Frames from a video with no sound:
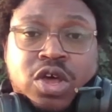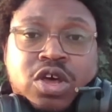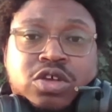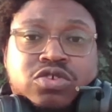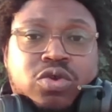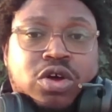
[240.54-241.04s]

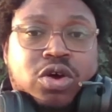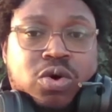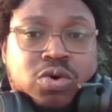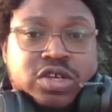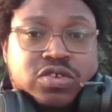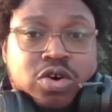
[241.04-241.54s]
So the
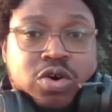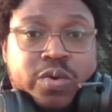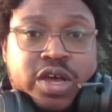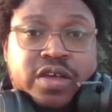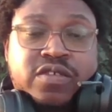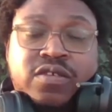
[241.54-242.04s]
goal is
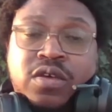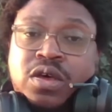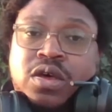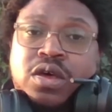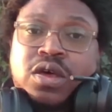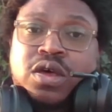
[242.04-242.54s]
always
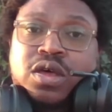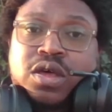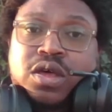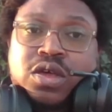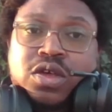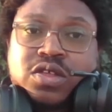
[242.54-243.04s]

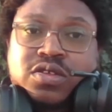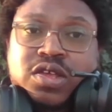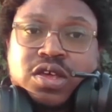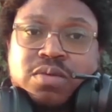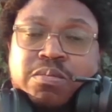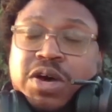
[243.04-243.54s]

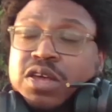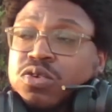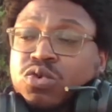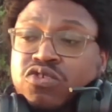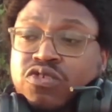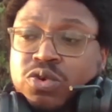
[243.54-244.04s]
take my
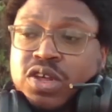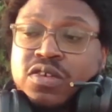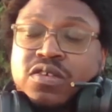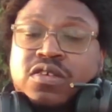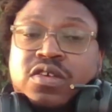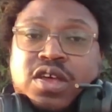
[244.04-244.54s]
usefulness